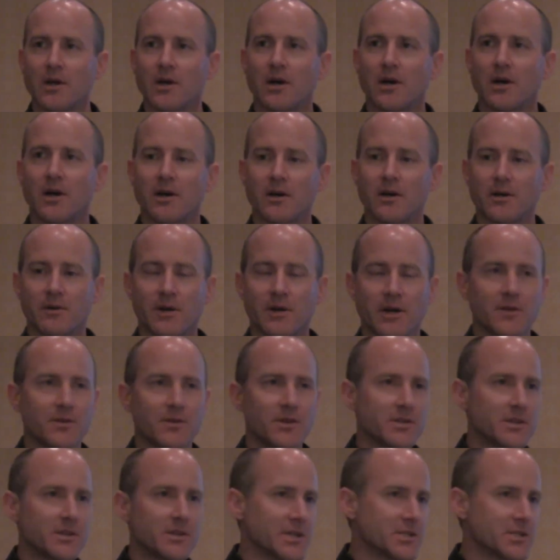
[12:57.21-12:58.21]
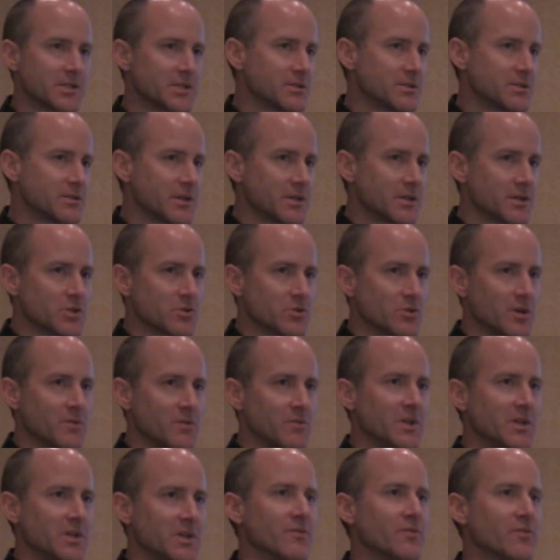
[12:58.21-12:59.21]
I think that's
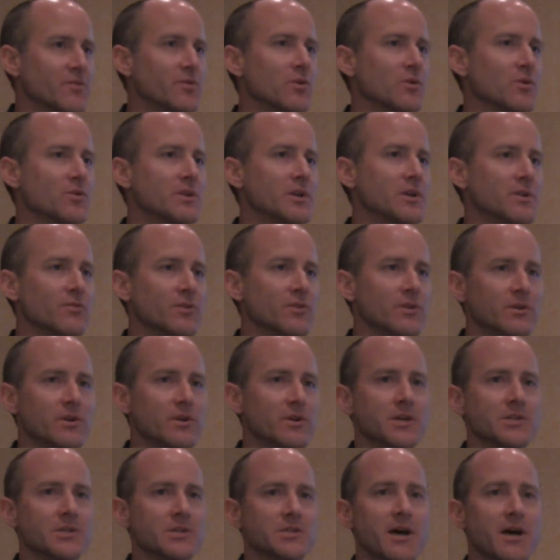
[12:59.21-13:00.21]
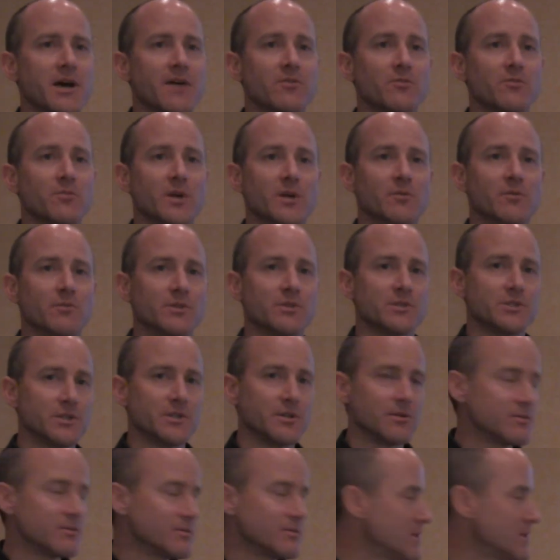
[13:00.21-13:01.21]
extremely difficult thing for you guys to have to be able to
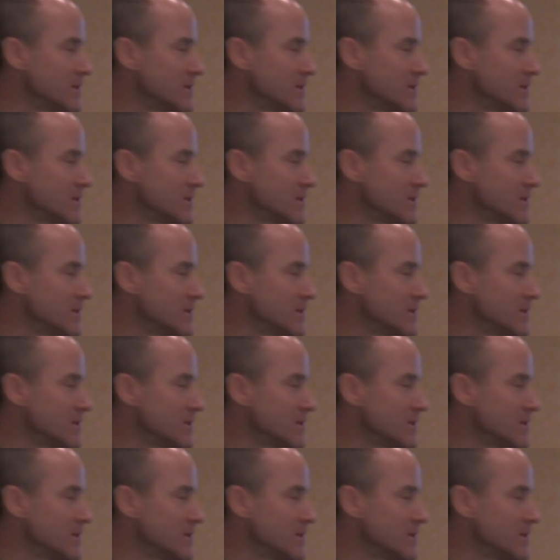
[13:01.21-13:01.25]
do.